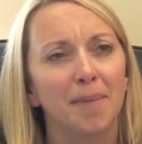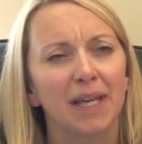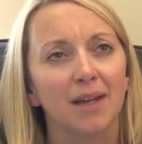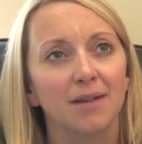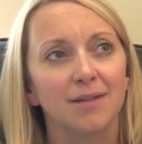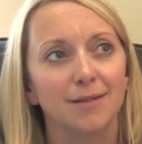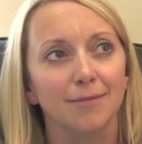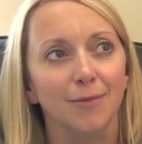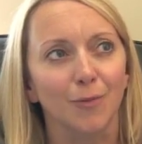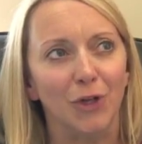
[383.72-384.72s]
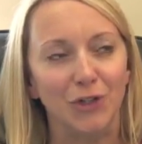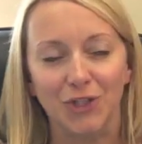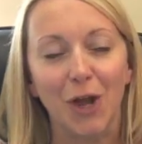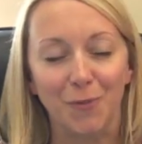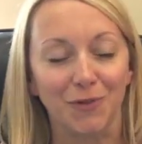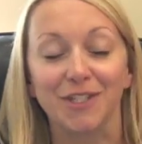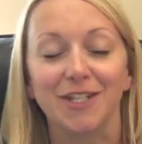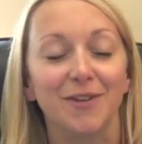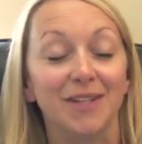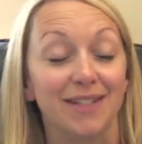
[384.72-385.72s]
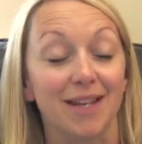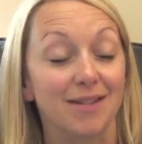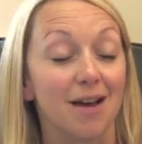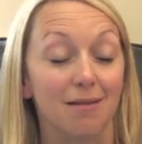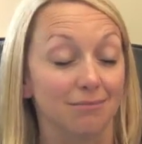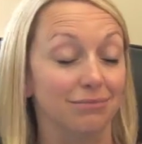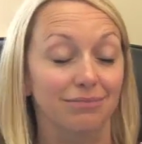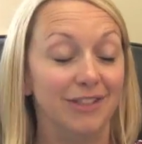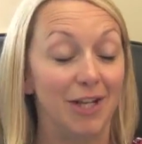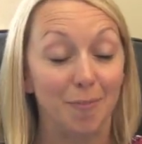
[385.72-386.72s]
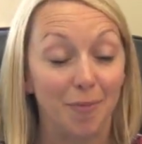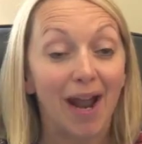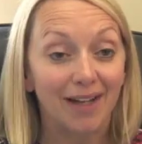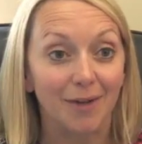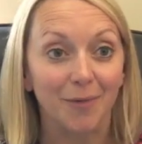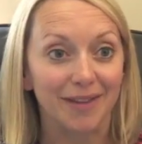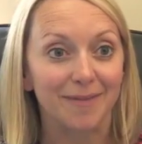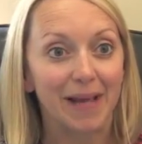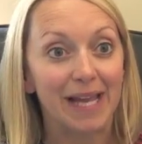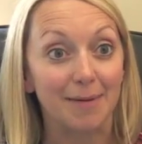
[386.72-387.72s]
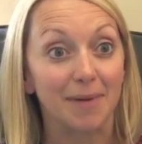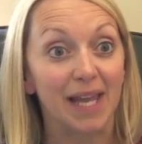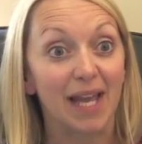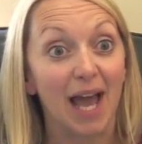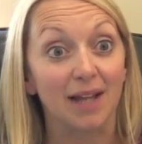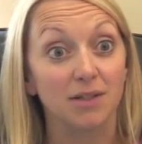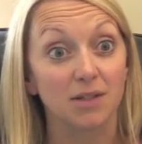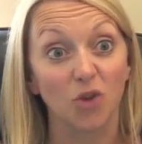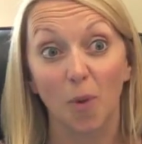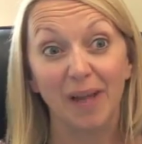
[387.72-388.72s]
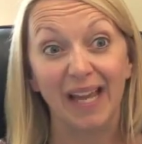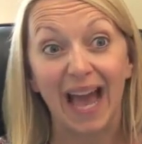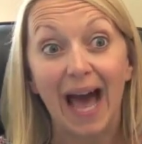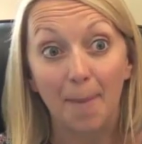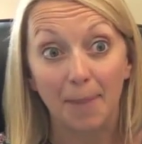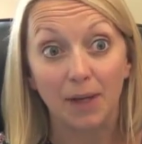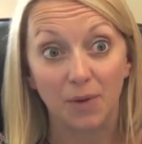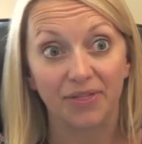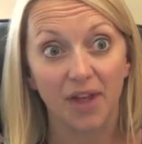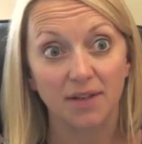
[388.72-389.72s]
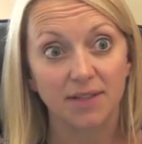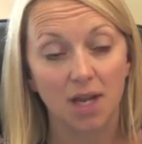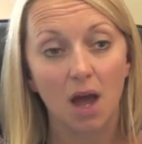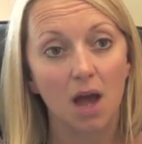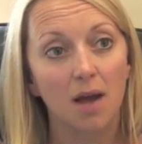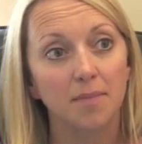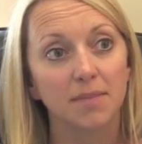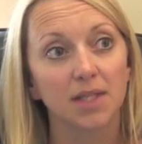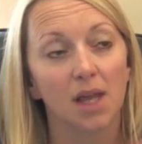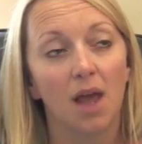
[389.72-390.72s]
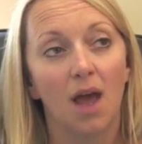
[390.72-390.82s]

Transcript: Because what you don't want to do is end up, you know, pregnant with a baby and not being happy with those terms.